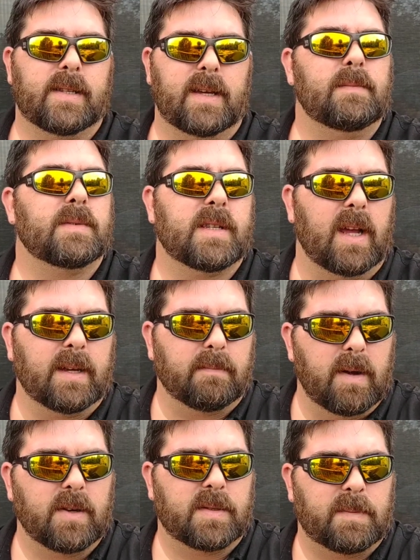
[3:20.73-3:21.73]
seems
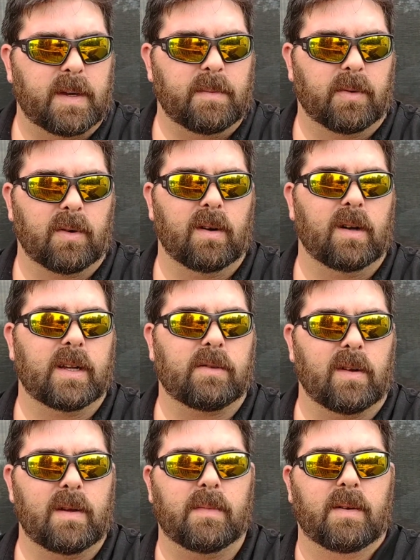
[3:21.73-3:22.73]
like most people are in
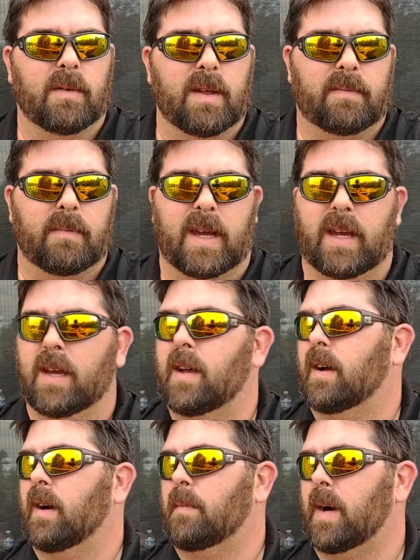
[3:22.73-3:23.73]
agreement with me
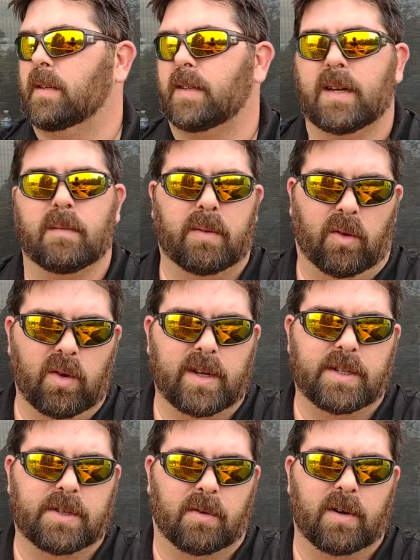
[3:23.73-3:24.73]
about the
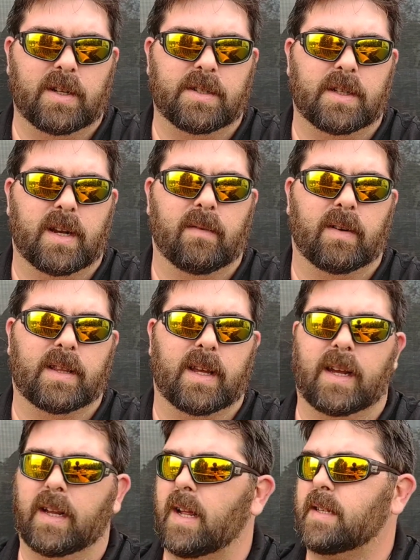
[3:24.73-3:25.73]
employee shortage and
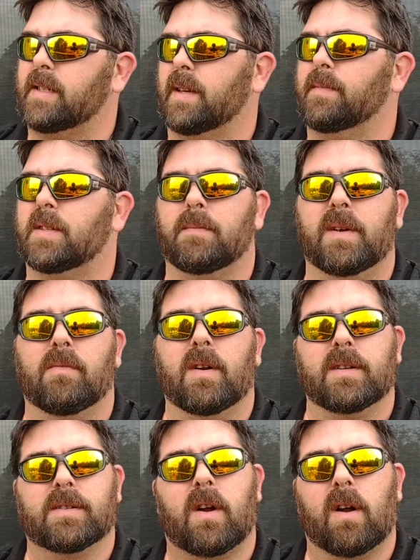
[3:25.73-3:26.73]
everything, and that seems to be
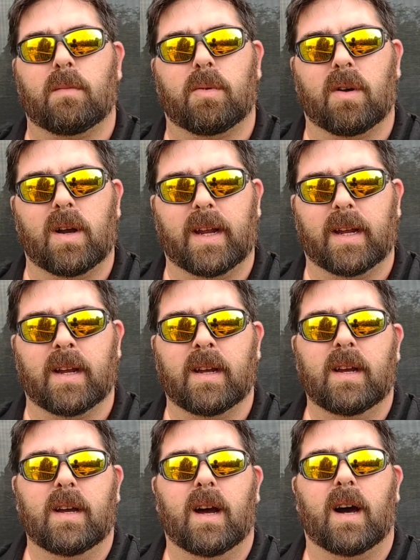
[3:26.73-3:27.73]
what is harboring
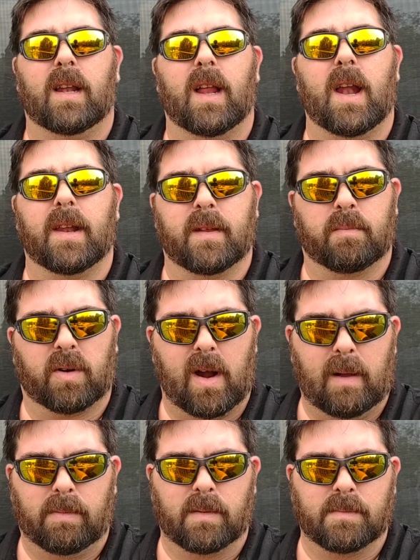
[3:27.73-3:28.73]
a lot of the
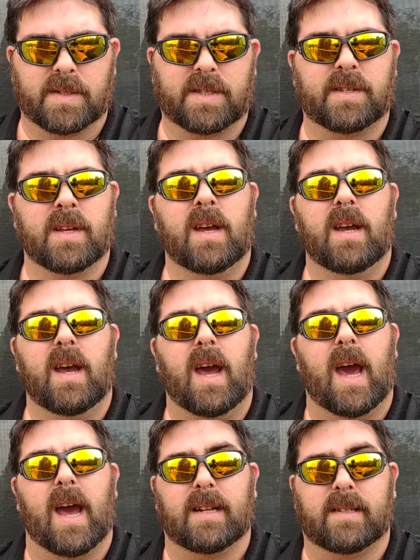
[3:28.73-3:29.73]
problems
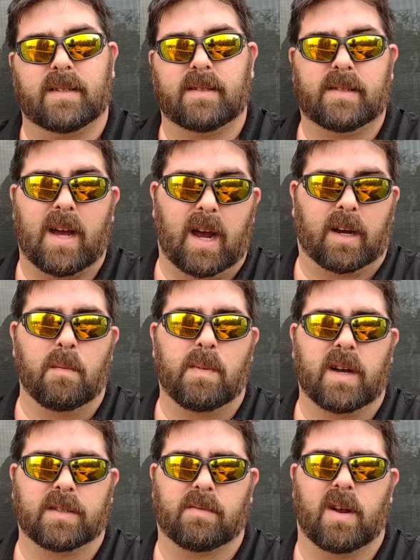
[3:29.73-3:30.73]
at Taco
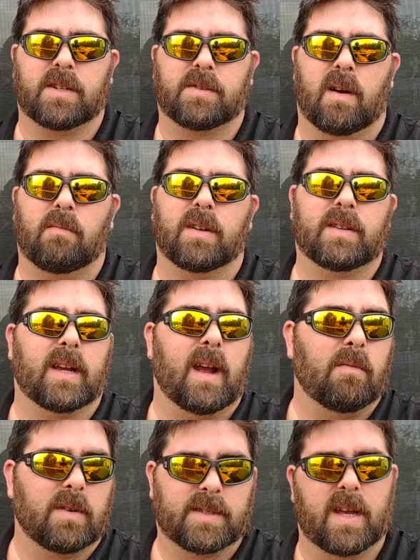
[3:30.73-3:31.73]
Bell's restaurant. One thing
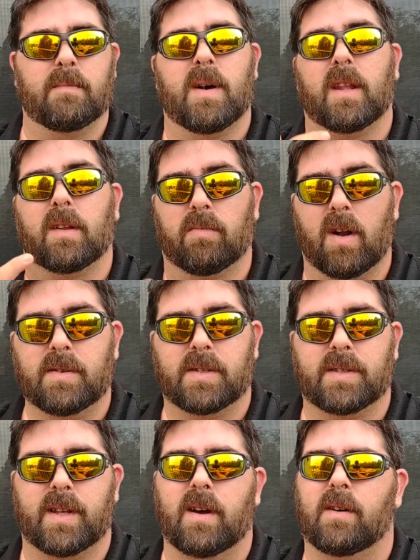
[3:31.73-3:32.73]
I will say about
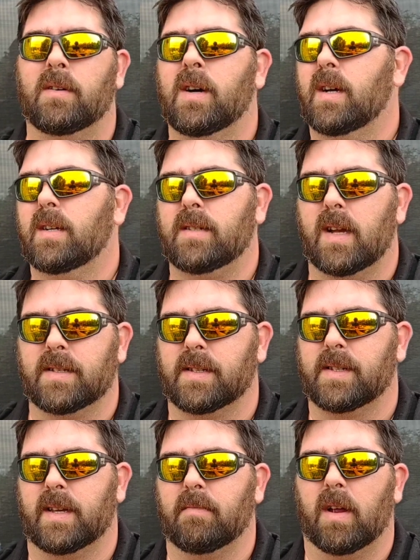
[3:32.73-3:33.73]
LaRosa's, though,
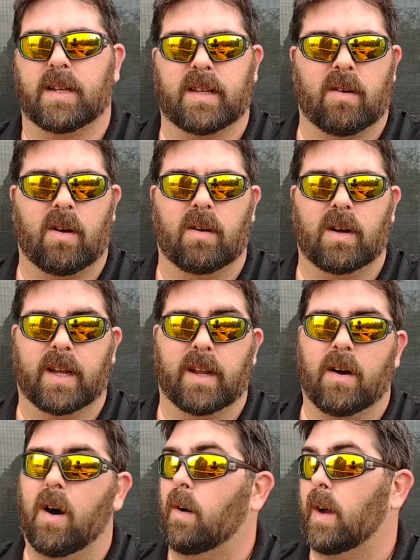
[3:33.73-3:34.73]
doesn't seem like they're hurting
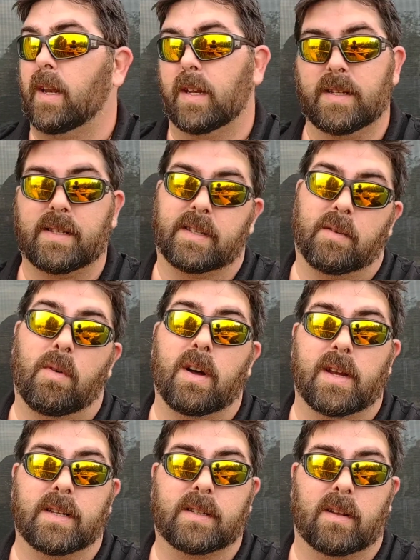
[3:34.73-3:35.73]
at all, at least at the
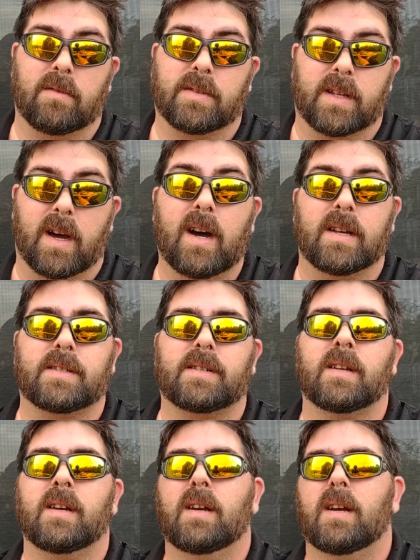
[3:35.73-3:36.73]
one that's close to
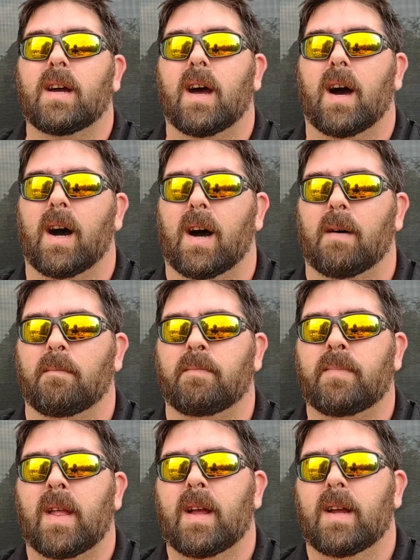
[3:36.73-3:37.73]
us. Um,
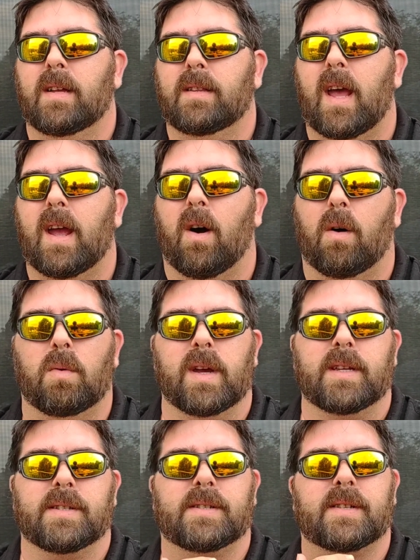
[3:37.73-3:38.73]
they
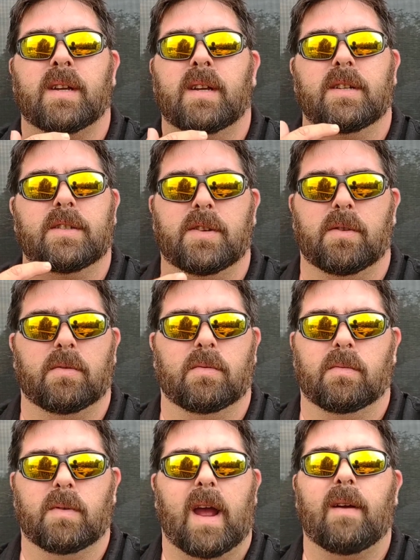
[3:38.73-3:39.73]
always
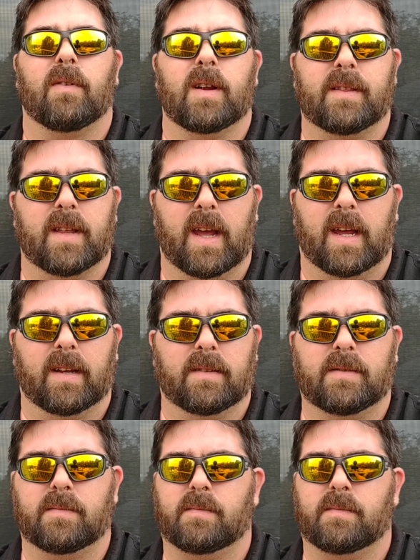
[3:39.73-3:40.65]
do everything